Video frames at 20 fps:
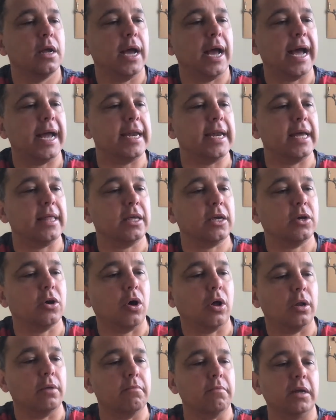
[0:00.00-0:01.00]
another
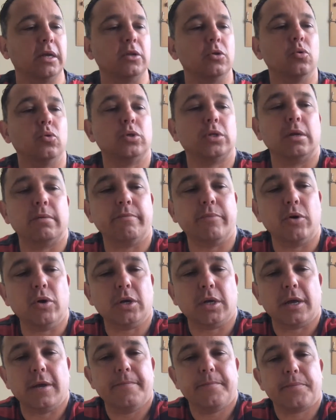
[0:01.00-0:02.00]
Colin McNaughton
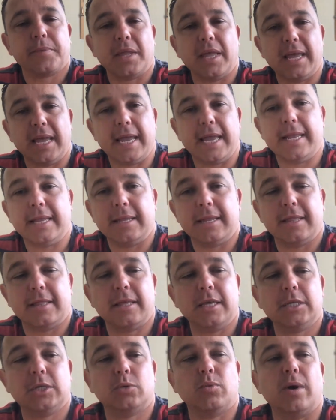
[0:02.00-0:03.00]
book, and
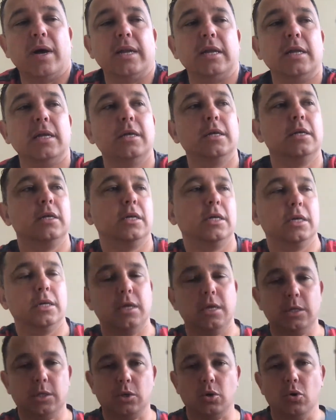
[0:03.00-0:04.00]
this one
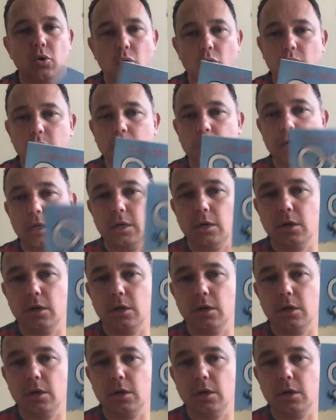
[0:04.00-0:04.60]
is called